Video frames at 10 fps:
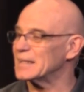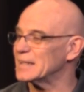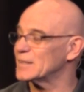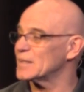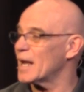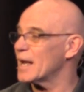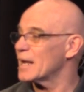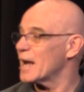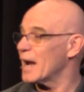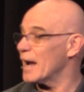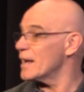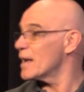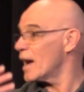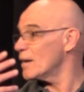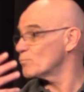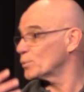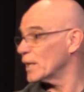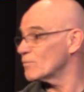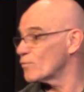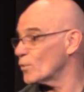And I, I'm
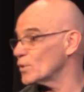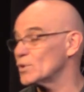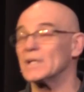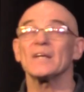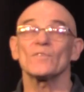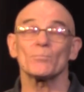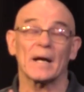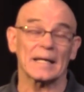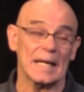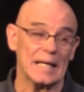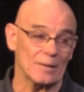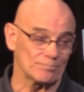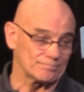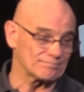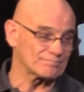praying for you even by name.